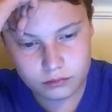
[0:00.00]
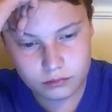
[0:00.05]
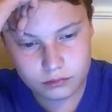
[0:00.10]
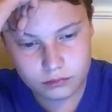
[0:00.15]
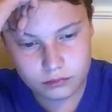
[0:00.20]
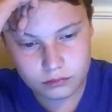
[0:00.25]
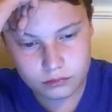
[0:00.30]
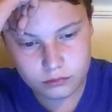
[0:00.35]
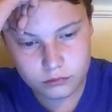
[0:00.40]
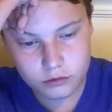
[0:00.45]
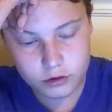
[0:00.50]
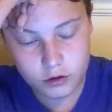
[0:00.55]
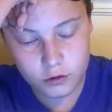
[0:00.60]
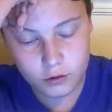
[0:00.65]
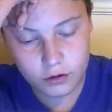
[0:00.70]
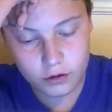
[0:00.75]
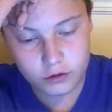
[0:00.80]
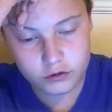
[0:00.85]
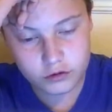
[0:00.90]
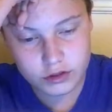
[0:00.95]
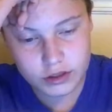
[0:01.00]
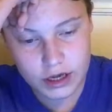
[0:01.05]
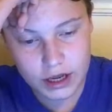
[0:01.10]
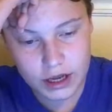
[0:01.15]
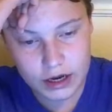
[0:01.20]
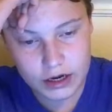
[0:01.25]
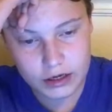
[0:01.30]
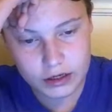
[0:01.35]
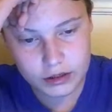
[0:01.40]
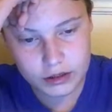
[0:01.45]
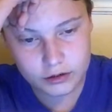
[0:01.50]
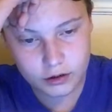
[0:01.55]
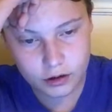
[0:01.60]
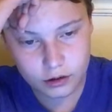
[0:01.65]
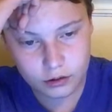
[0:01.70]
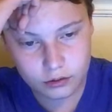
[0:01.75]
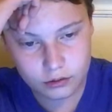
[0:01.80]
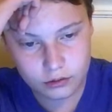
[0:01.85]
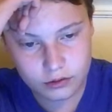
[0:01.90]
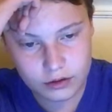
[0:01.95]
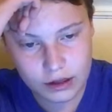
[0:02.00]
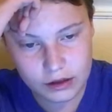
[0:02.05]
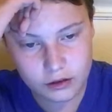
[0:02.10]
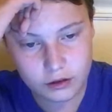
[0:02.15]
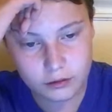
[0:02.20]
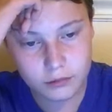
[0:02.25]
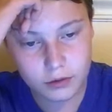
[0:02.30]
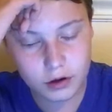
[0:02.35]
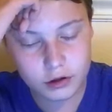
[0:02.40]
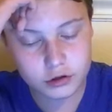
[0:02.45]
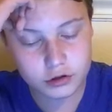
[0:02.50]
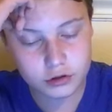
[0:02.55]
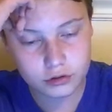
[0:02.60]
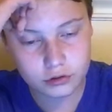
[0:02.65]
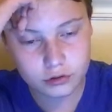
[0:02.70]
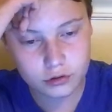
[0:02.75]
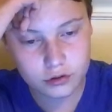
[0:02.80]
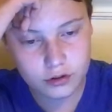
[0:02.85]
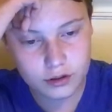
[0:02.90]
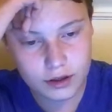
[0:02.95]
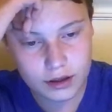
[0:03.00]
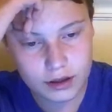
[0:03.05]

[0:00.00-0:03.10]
$280. That's a modular set.